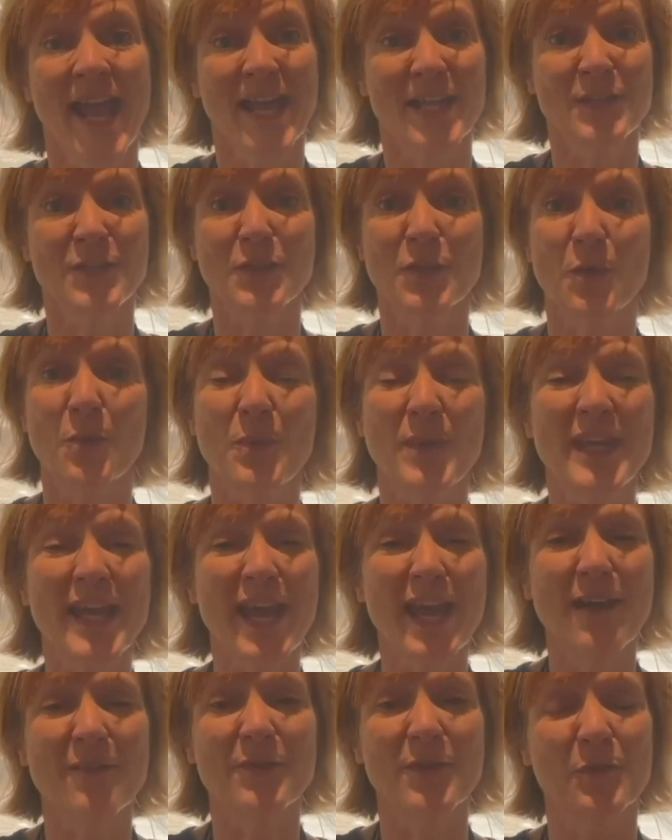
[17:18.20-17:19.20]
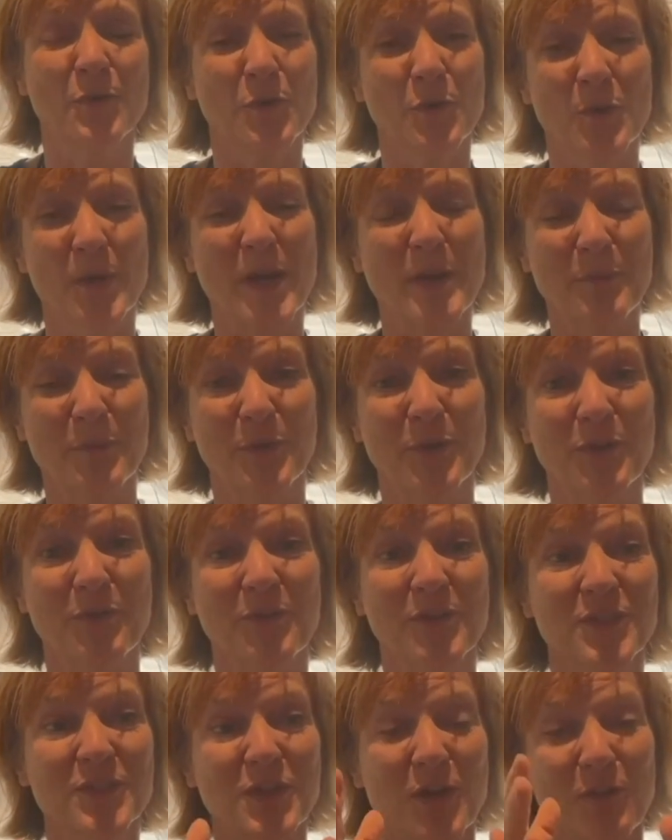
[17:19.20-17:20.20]
And so we have the great
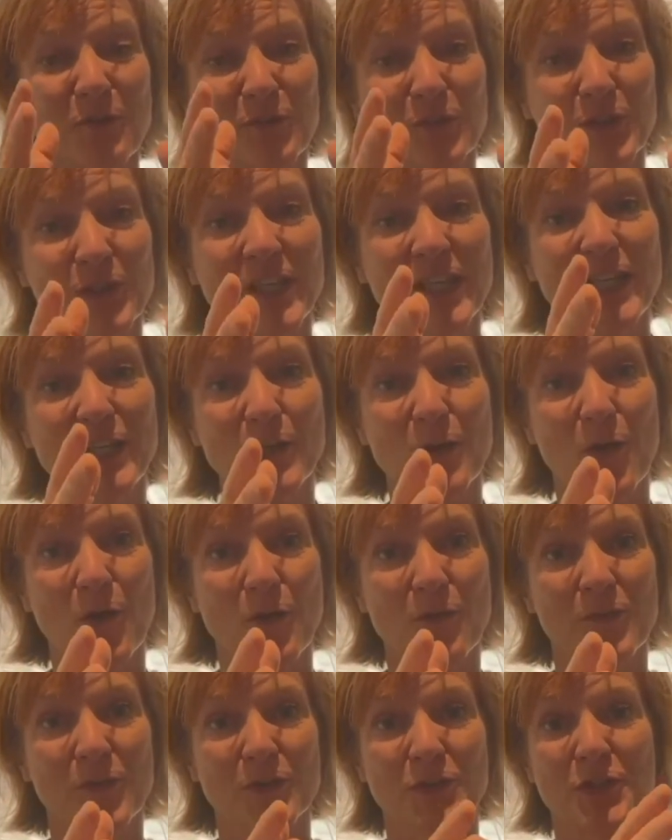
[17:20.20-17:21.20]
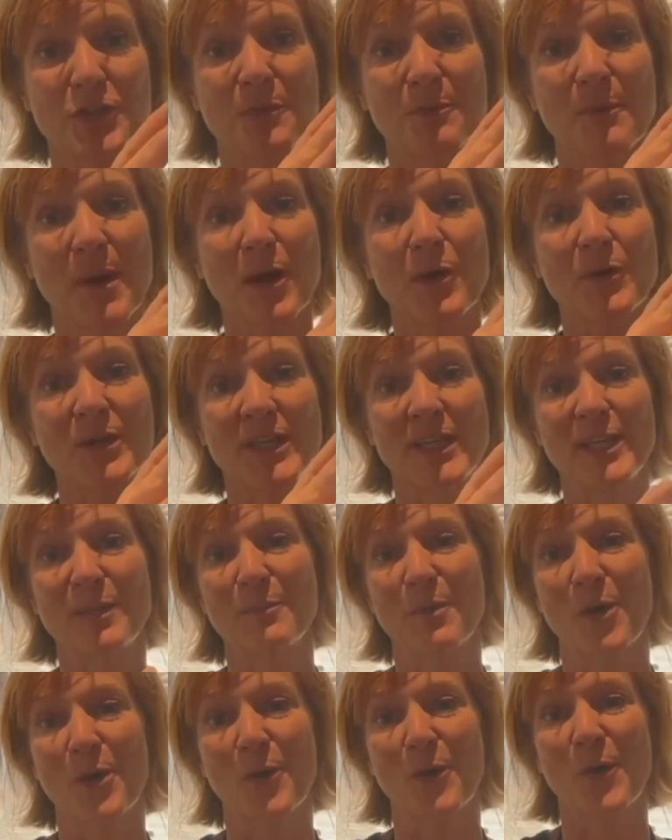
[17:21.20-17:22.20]
privilege of looking over to Mount
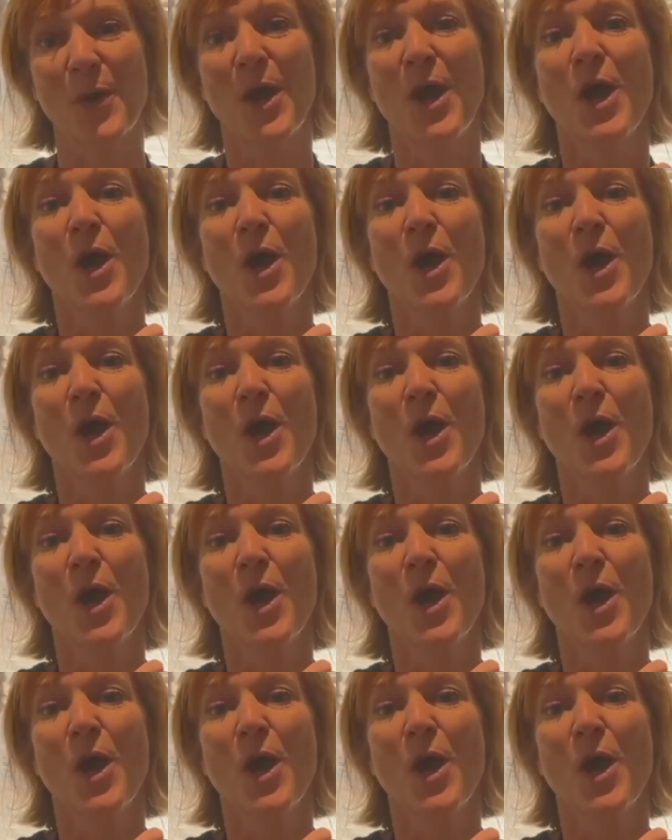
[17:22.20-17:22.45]
Nebo,